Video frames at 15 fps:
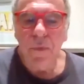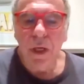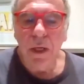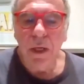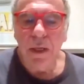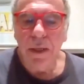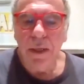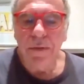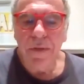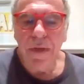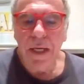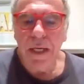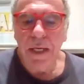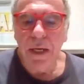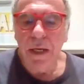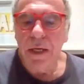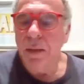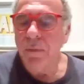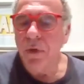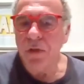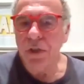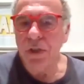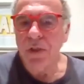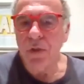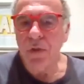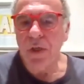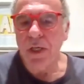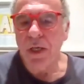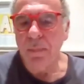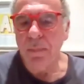I'm not just
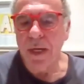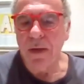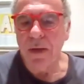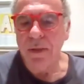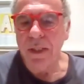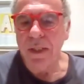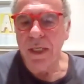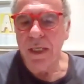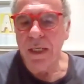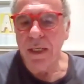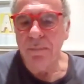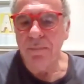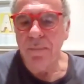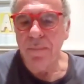talking about the